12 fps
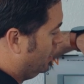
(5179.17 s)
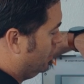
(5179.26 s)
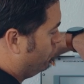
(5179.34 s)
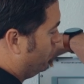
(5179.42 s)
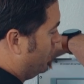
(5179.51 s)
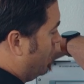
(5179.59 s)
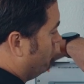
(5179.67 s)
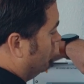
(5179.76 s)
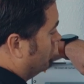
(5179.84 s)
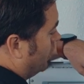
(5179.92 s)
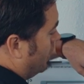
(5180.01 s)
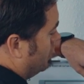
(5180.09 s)
If we have
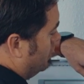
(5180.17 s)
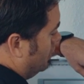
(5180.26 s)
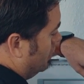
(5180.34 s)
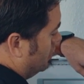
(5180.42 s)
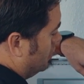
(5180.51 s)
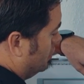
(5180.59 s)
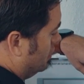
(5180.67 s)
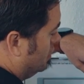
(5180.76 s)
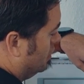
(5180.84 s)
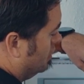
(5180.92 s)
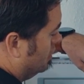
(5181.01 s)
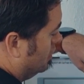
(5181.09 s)
a look at
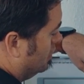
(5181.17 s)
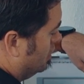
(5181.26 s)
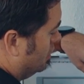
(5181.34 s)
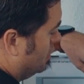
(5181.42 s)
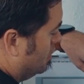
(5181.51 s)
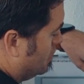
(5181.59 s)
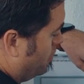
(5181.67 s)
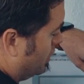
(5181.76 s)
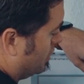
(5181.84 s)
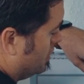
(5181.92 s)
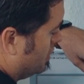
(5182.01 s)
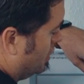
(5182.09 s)
so we
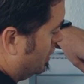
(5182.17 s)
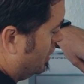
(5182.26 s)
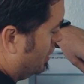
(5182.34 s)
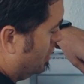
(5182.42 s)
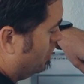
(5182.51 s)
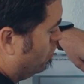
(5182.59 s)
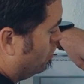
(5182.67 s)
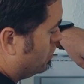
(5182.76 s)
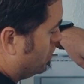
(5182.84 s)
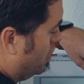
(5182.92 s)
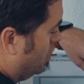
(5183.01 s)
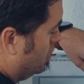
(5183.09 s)
can see here
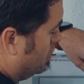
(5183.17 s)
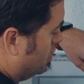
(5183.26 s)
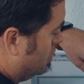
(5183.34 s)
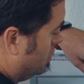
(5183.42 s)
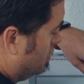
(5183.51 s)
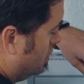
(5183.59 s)
also